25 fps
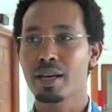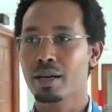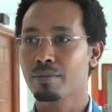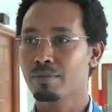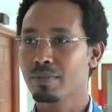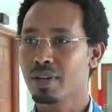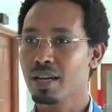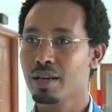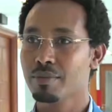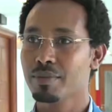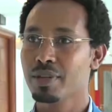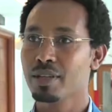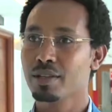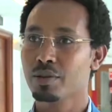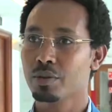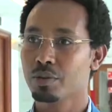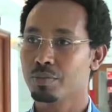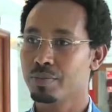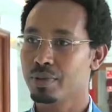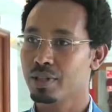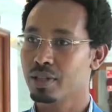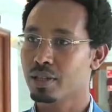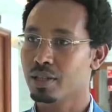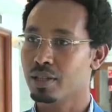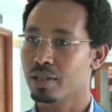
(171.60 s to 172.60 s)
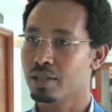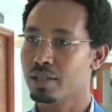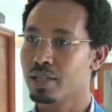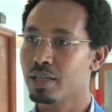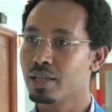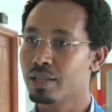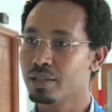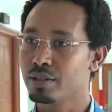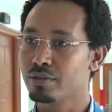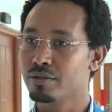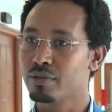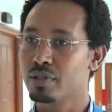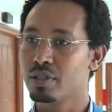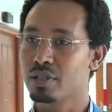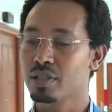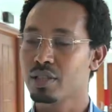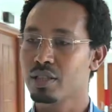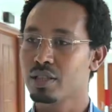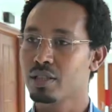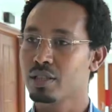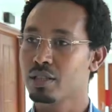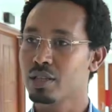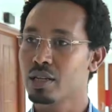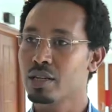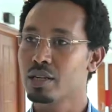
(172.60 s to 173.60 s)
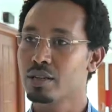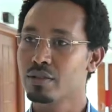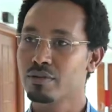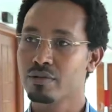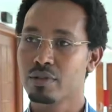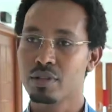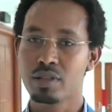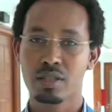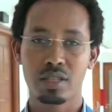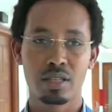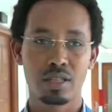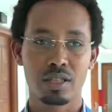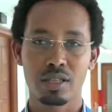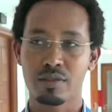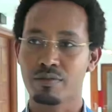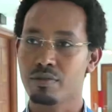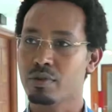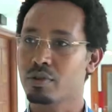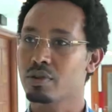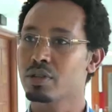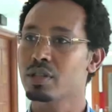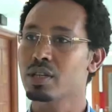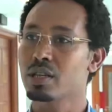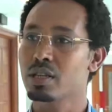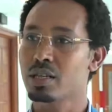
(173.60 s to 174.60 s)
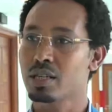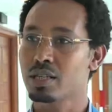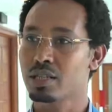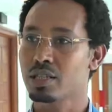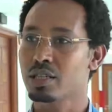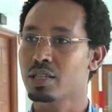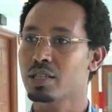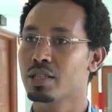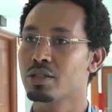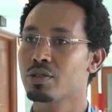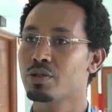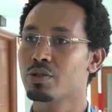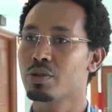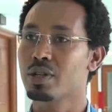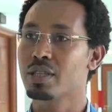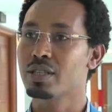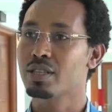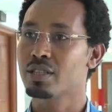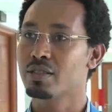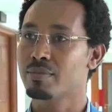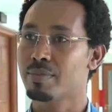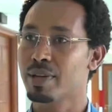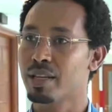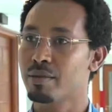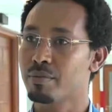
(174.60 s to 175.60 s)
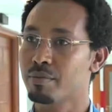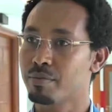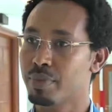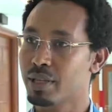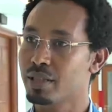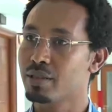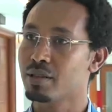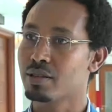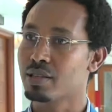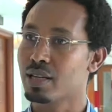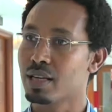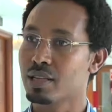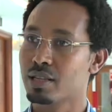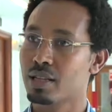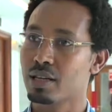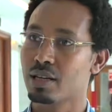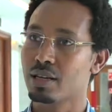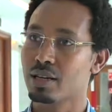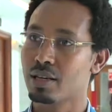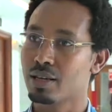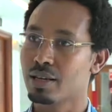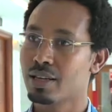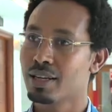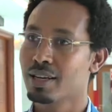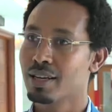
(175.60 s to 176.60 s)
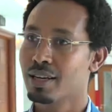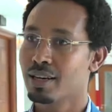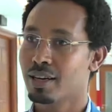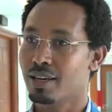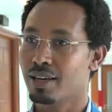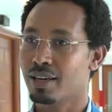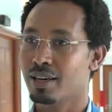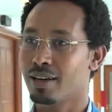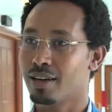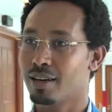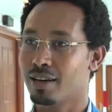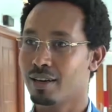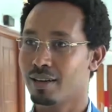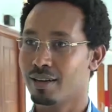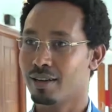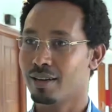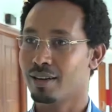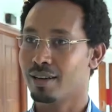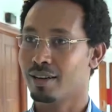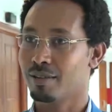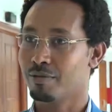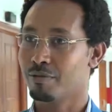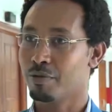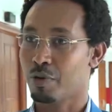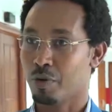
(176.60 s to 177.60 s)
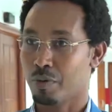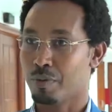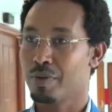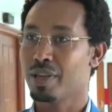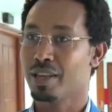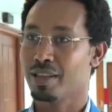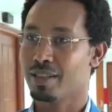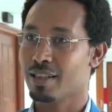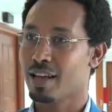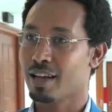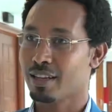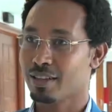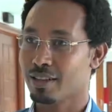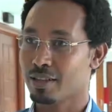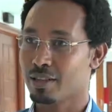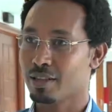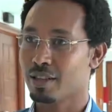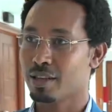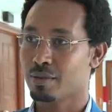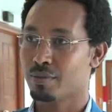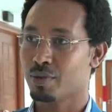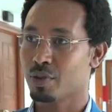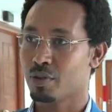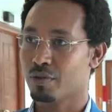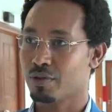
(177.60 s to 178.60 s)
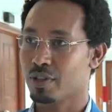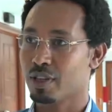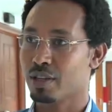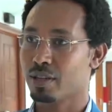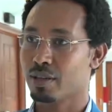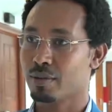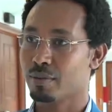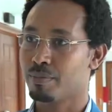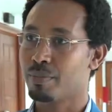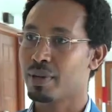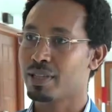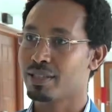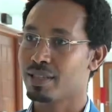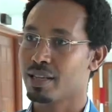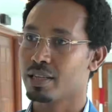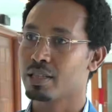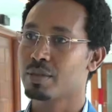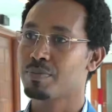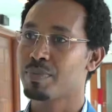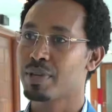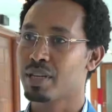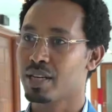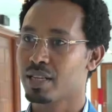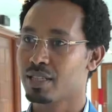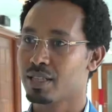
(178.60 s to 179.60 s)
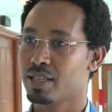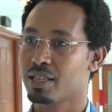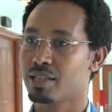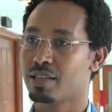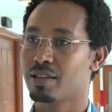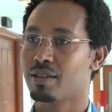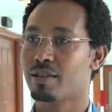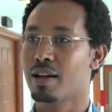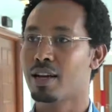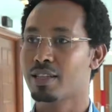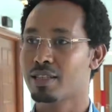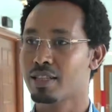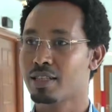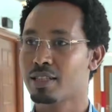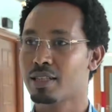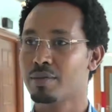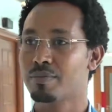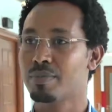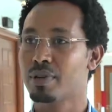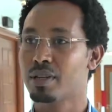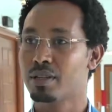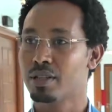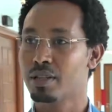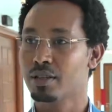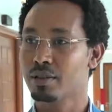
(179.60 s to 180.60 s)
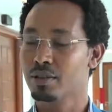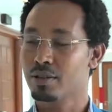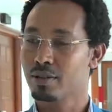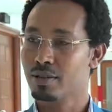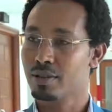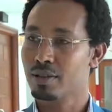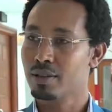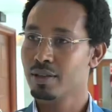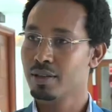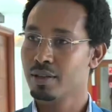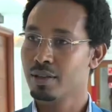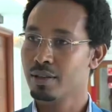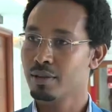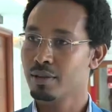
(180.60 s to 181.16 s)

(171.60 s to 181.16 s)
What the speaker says: When I'm coming to the Delhi University, Delhi University is for international students, is better than the for me in terms of the past experience. As example, the,